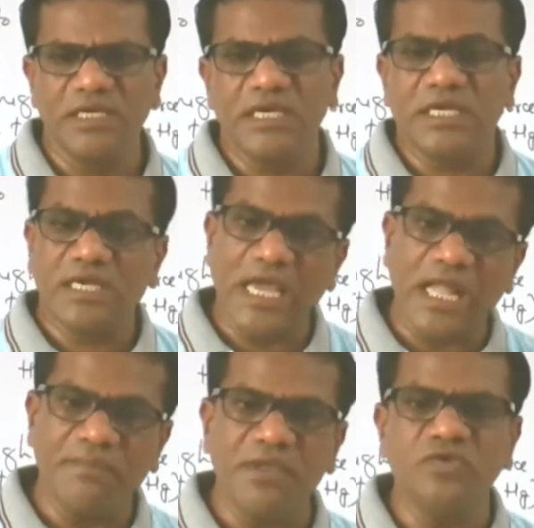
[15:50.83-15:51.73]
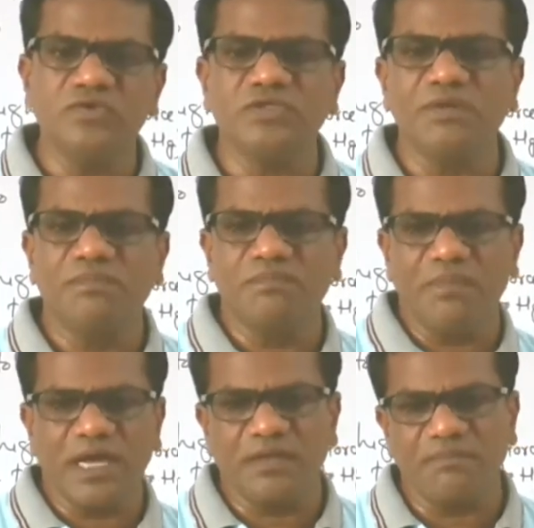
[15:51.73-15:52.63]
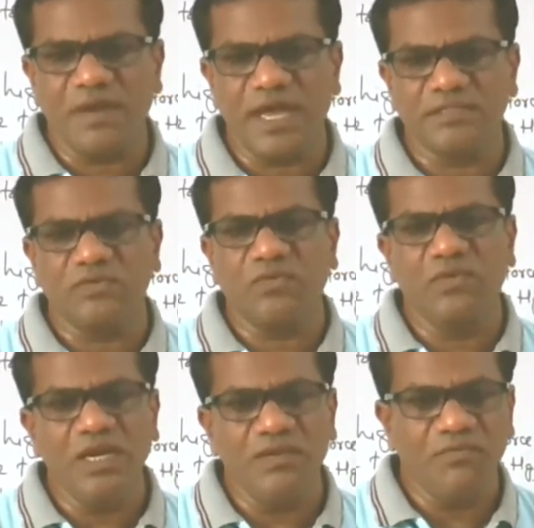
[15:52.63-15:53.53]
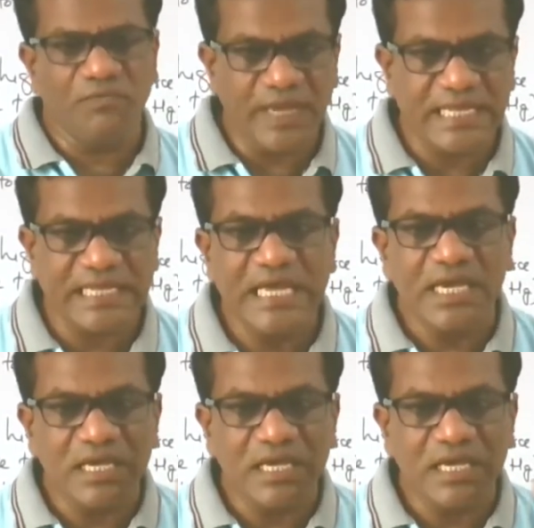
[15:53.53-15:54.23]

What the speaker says: It can be used by the plants only when